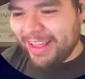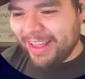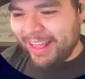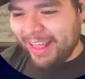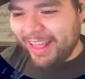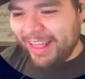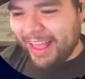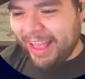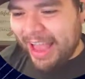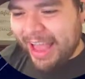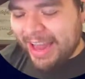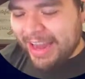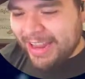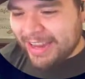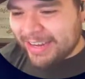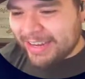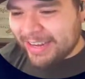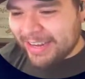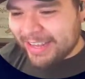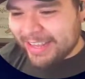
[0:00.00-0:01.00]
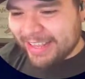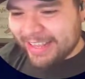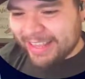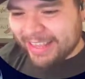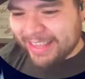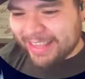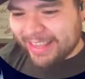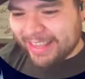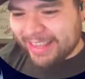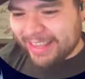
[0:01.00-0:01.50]
I
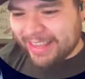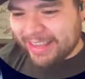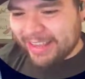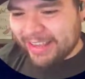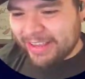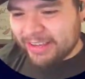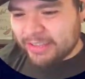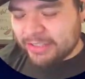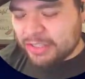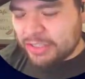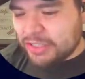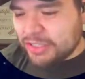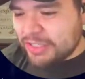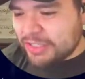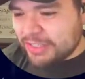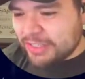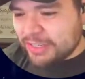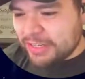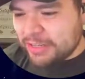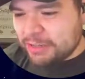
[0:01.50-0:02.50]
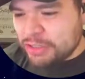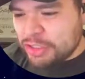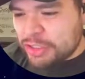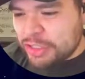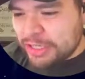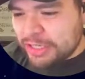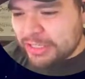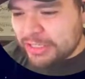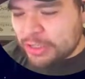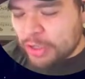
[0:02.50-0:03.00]
didn't. She's
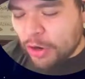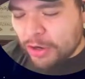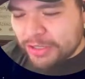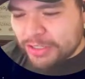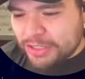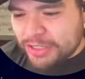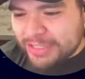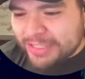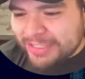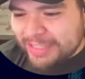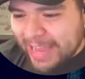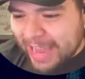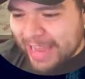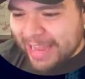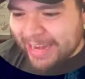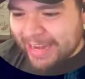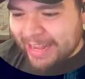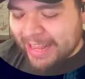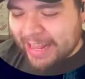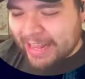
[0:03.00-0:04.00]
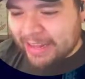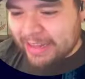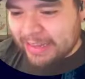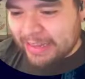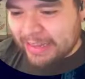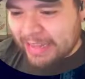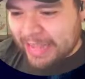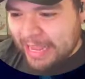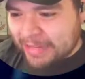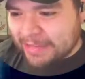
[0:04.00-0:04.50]
she's she said,
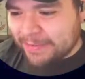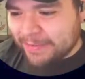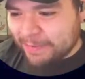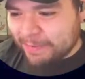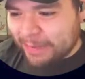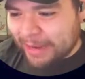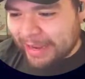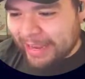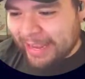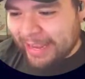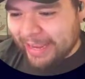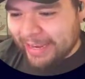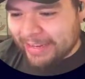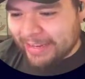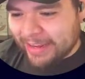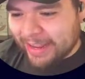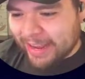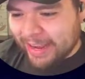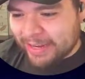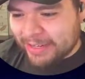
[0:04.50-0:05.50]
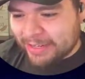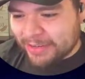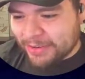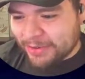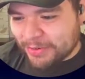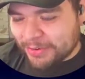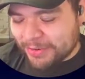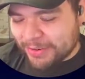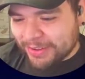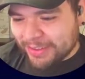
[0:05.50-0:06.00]
"Let my hand guide
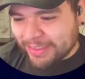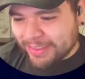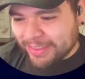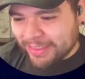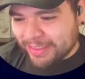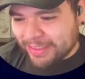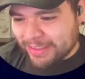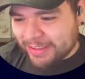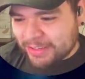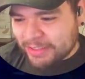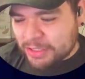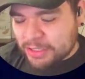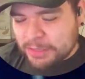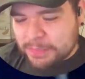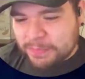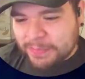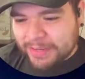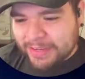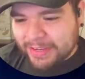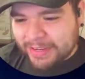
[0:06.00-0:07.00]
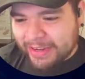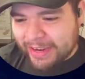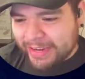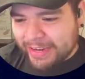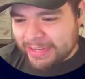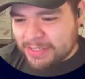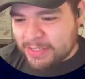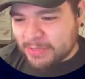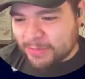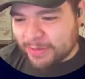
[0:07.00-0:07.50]
you." She's being
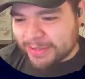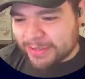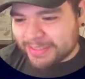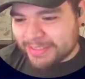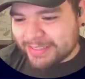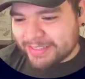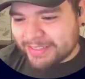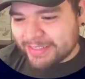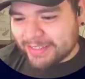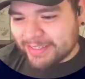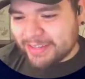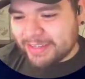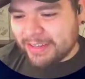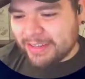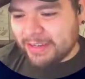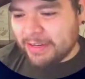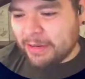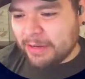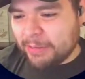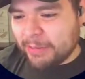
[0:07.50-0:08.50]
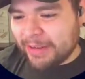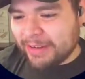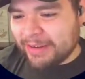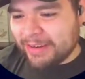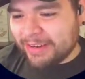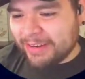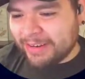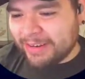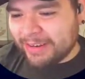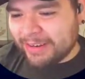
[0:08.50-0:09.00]
nice to us. Come on.
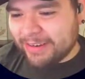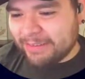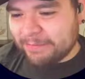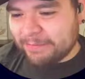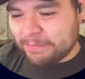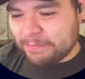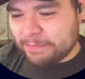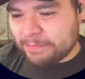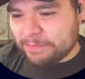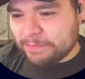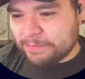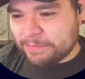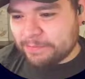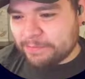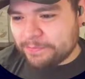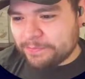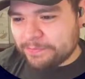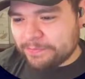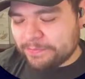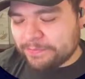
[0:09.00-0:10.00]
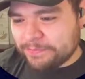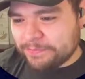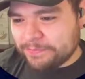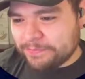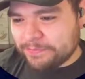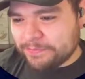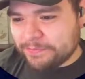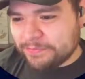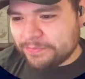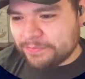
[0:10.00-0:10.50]
But but uh,
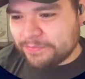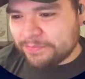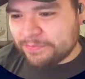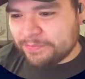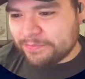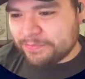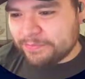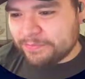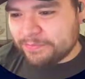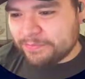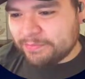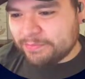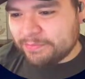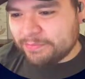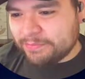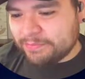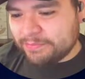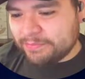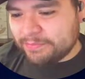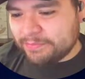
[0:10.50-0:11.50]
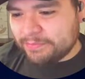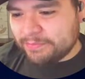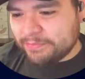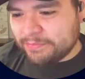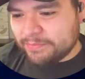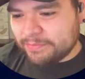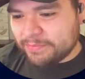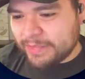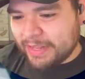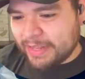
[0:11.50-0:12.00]
ma'am, can I get that bow?
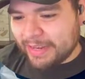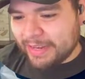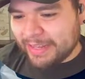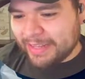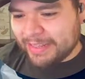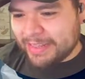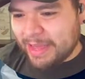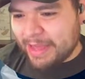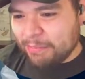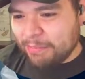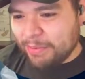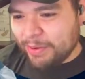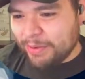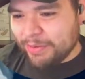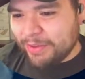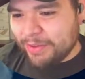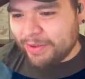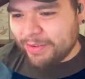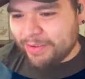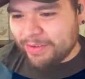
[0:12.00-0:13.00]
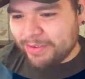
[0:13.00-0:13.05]
Can I get that bow though?